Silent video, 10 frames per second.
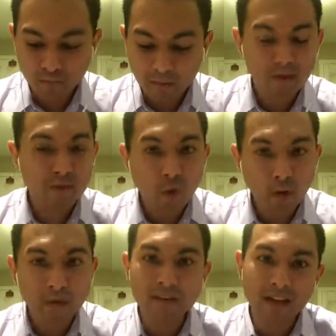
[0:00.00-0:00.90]

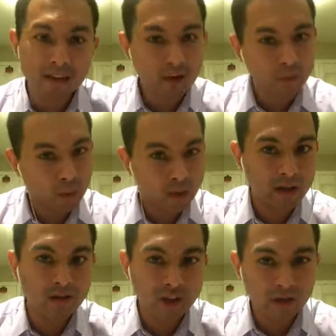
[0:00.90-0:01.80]
Performers, I think we
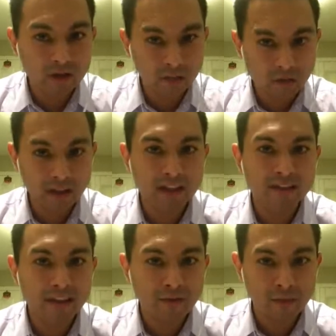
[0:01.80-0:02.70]
wouldn't have changed differently.
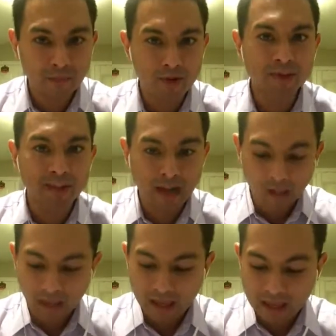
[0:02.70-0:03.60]
It's different
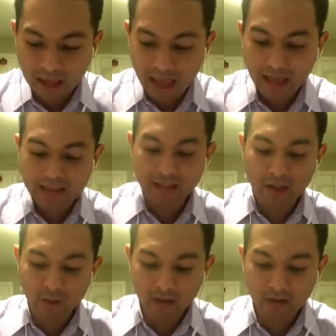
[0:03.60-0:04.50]
personnel
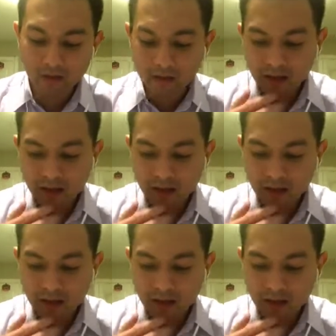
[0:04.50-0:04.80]
executing.